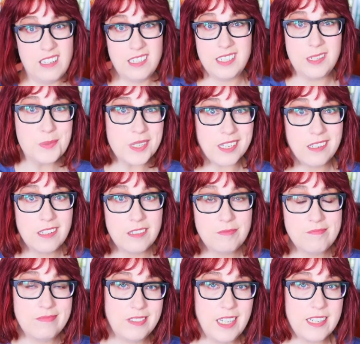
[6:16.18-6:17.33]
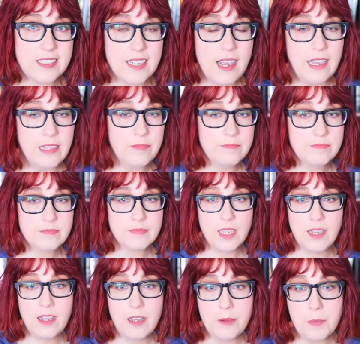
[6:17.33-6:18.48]
seems like a nice guy.
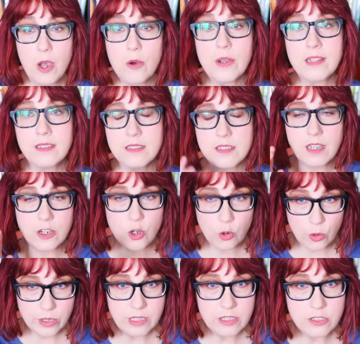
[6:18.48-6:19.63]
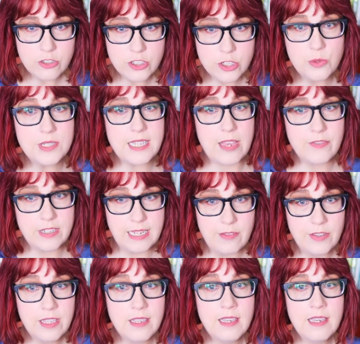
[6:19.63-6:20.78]
Oh, and according to his
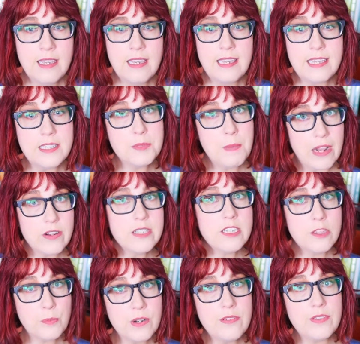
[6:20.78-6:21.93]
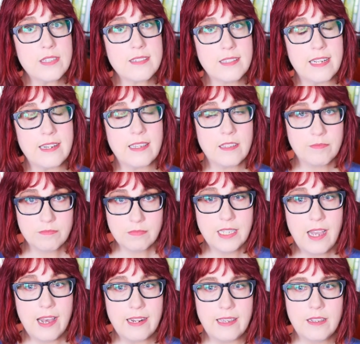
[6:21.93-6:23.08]
affidavit, he's married to the previous lady.
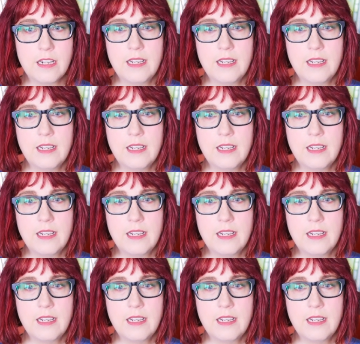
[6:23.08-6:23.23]
Got it.